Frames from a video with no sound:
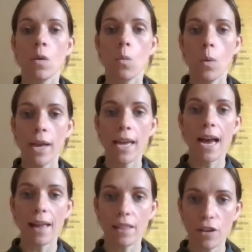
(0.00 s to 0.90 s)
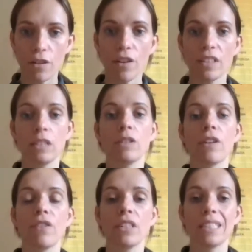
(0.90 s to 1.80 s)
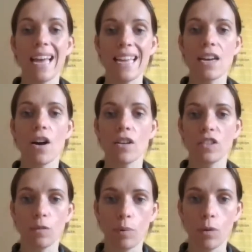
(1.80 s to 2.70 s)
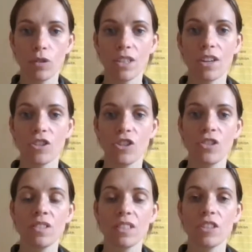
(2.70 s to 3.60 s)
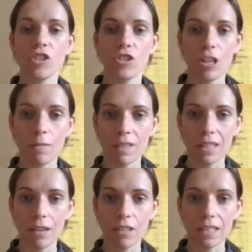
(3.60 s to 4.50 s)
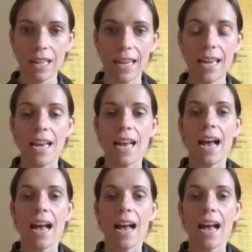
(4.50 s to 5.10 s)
We at the University of Suffolk take supporting our students extremely seriously,